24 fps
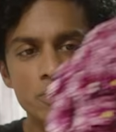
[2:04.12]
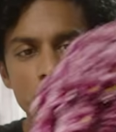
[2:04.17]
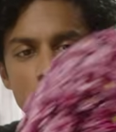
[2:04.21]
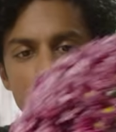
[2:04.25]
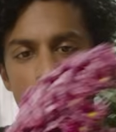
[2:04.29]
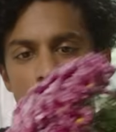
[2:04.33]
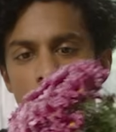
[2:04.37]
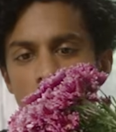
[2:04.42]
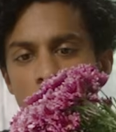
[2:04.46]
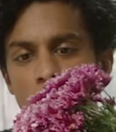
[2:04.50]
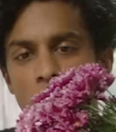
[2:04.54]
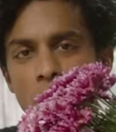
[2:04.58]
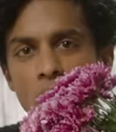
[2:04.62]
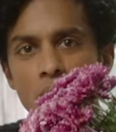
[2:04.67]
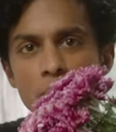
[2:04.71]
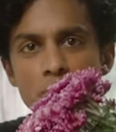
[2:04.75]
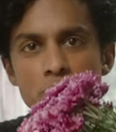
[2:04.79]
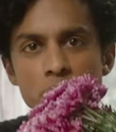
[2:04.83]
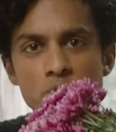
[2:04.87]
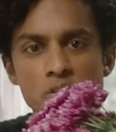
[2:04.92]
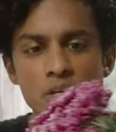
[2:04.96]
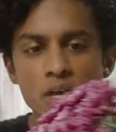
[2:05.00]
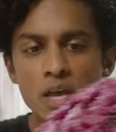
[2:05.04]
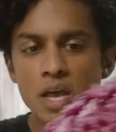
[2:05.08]
are made with
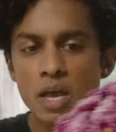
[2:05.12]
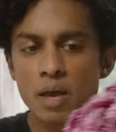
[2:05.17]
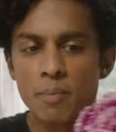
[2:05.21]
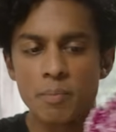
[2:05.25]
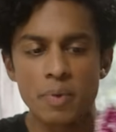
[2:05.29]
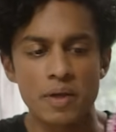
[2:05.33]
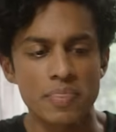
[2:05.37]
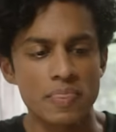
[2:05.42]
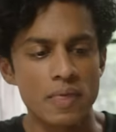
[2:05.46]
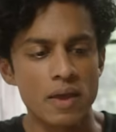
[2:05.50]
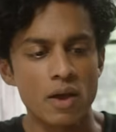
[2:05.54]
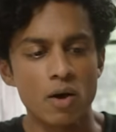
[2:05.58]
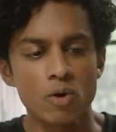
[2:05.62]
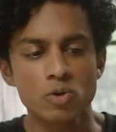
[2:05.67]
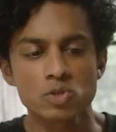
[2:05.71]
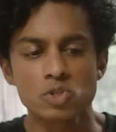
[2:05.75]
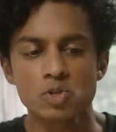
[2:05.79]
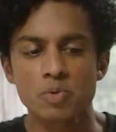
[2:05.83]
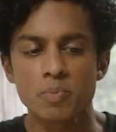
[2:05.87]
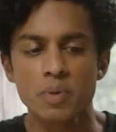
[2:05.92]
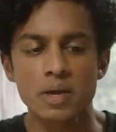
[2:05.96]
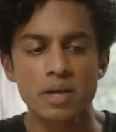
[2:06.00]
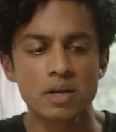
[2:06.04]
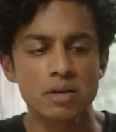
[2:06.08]
mums, but they
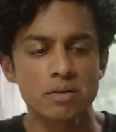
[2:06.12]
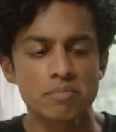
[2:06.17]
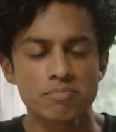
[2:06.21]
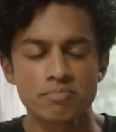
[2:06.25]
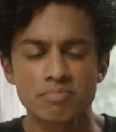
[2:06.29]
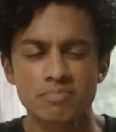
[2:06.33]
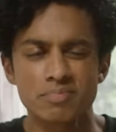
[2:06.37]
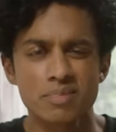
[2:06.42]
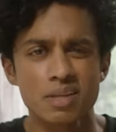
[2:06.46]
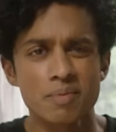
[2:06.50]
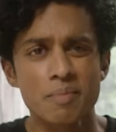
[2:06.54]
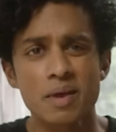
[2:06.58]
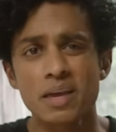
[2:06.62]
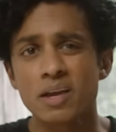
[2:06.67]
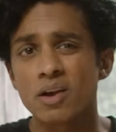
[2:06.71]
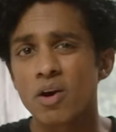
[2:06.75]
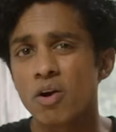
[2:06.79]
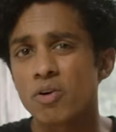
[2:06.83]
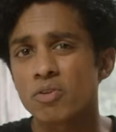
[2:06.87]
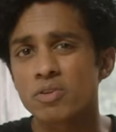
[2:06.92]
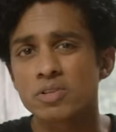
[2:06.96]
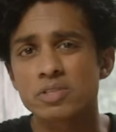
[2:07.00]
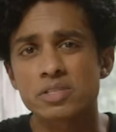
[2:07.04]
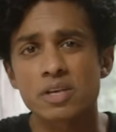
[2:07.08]
also make
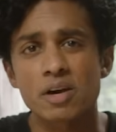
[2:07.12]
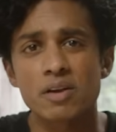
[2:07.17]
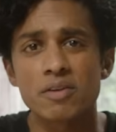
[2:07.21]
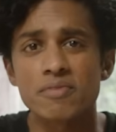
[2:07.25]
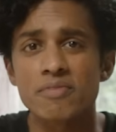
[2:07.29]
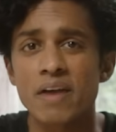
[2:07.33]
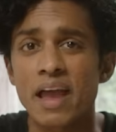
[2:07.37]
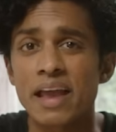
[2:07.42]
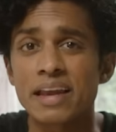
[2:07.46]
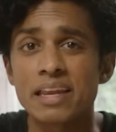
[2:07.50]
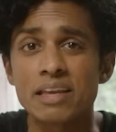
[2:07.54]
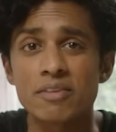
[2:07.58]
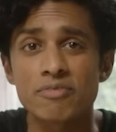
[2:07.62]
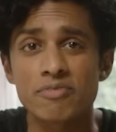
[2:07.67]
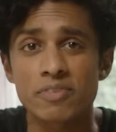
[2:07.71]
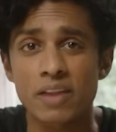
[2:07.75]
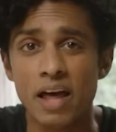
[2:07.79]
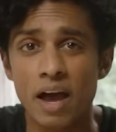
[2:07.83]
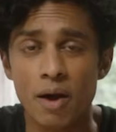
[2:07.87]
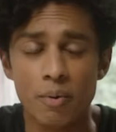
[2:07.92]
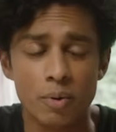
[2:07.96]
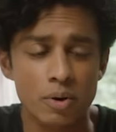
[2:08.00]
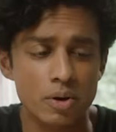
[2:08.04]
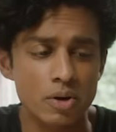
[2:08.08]
garlands out of any
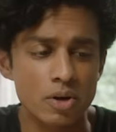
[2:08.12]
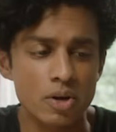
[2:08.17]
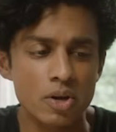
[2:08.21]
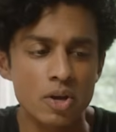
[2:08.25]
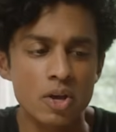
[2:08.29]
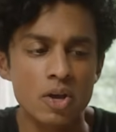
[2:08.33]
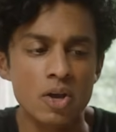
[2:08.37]
flower.